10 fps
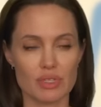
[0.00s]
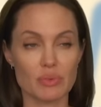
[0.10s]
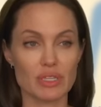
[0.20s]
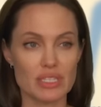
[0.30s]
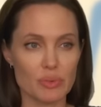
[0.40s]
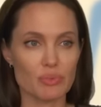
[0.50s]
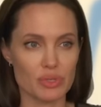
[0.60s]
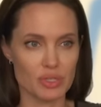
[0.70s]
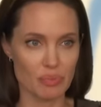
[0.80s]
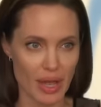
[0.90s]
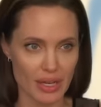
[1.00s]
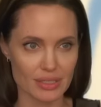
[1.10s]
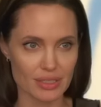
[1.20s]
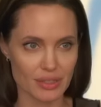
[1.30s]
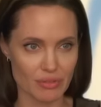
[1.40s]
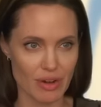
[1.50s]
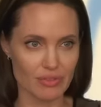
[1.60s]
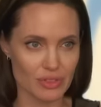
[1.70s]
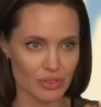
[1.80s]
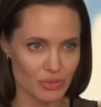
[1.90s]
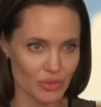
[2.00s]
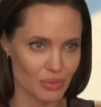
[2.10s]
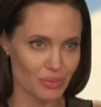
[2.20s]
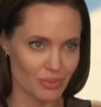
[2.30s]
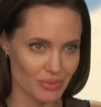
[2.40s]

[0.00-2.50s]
with deep respect and reverence for